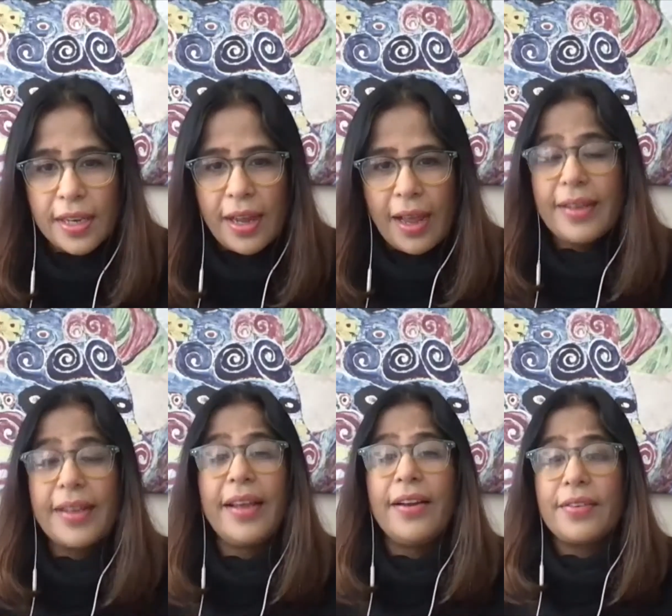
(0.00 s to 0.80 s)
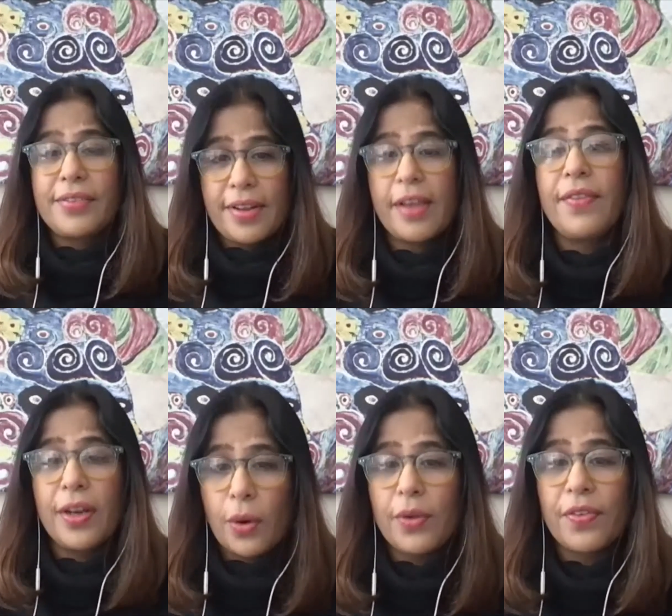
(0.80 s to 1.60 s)
and they are saving
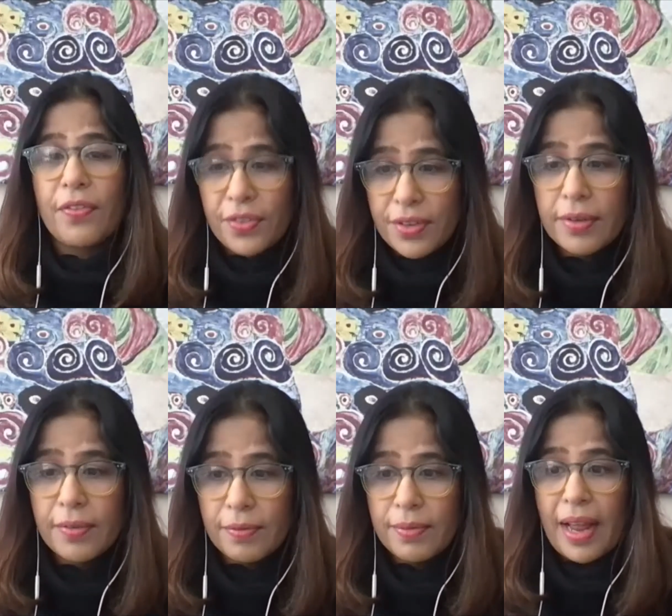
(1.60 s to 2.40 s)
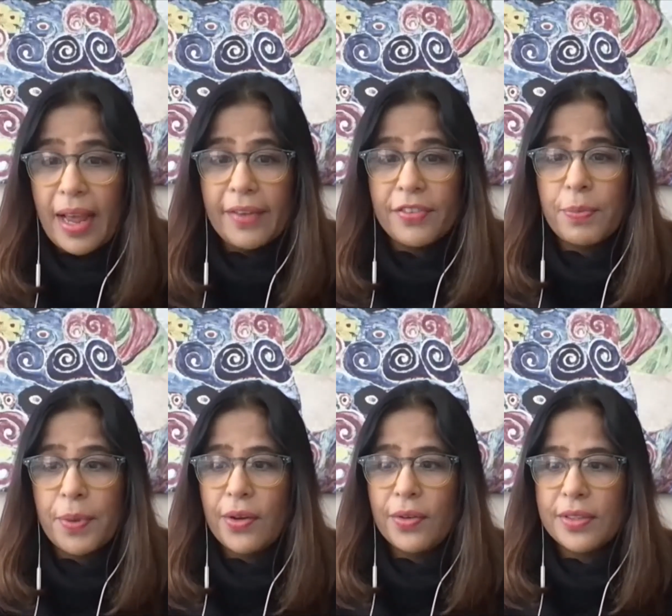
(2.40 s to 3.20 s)
a lot of lives
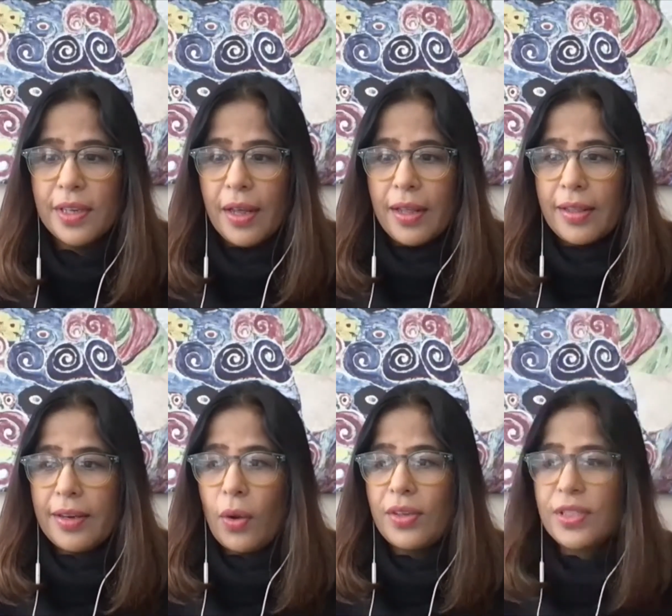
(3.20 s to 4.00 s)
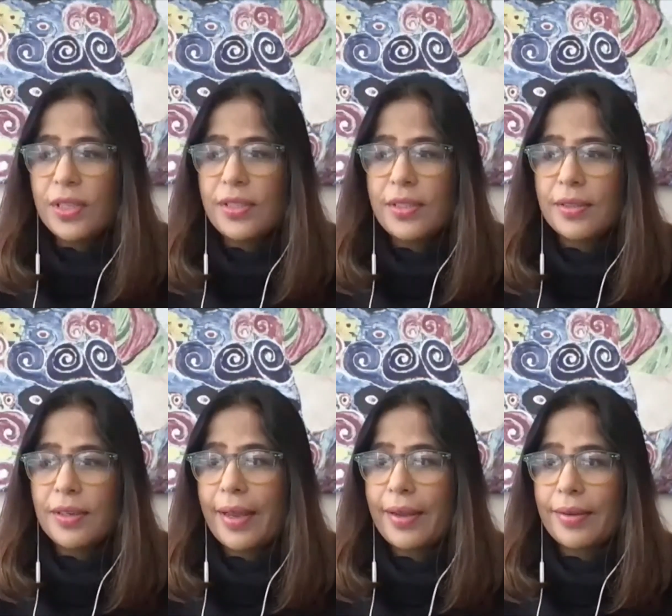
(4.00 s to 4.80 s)
because they're not just
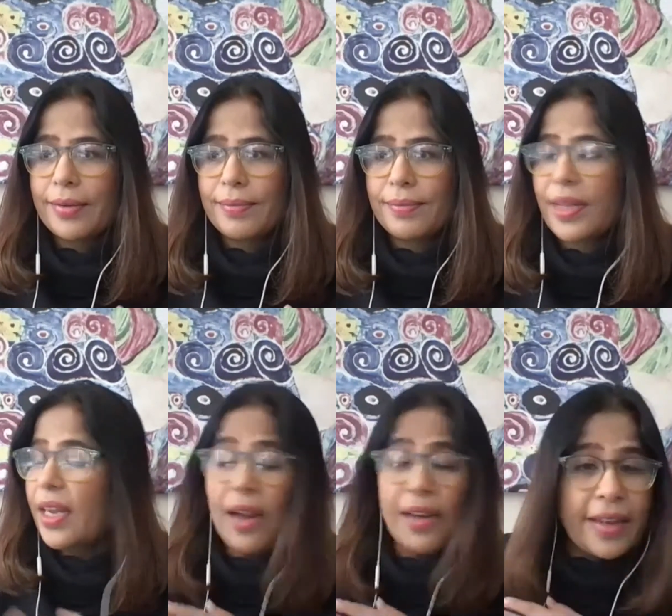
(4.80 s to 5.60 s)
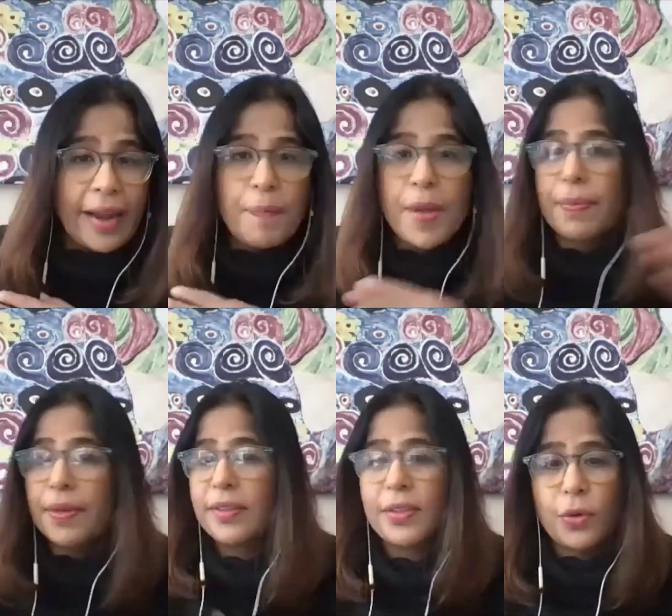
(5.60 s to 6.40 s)
like, they can't get
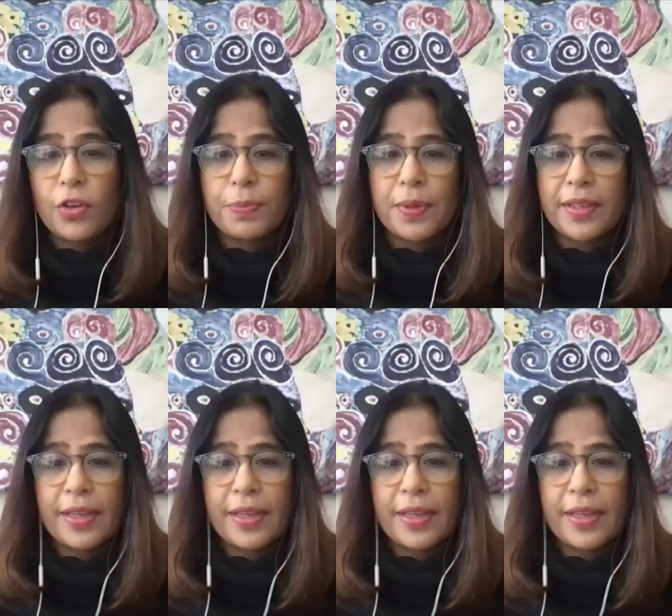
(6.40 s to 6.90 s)
people into hospital.